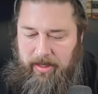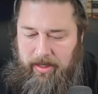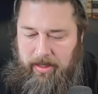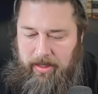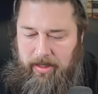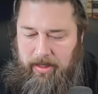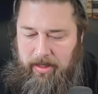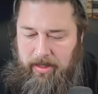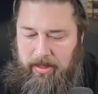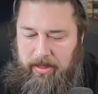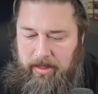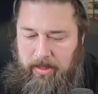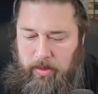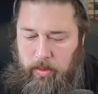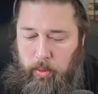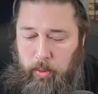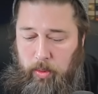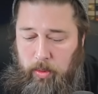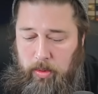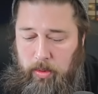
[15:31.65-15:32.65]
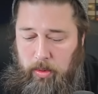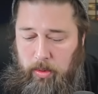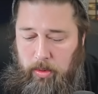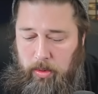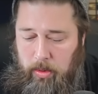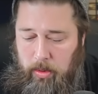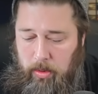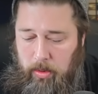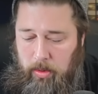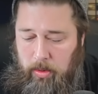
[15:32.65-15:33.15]
All, ooh,
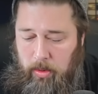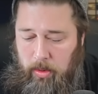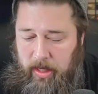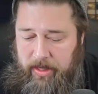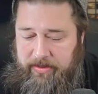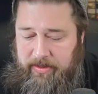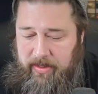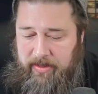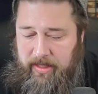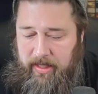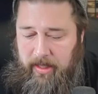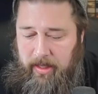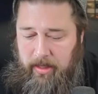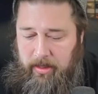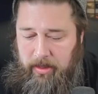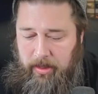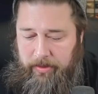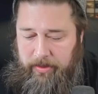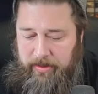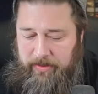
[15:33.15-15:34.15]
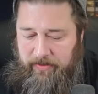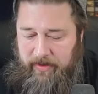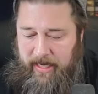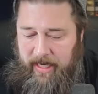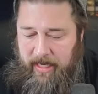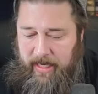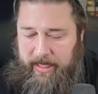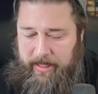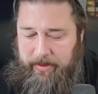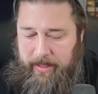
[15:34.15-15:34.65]
I was gonna say a Lotus
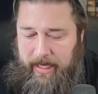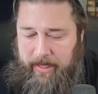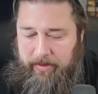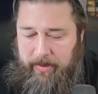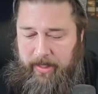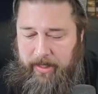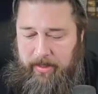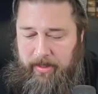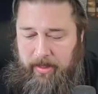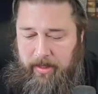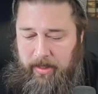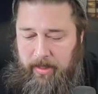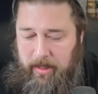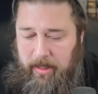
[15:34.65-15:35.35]
Veil. I know that one.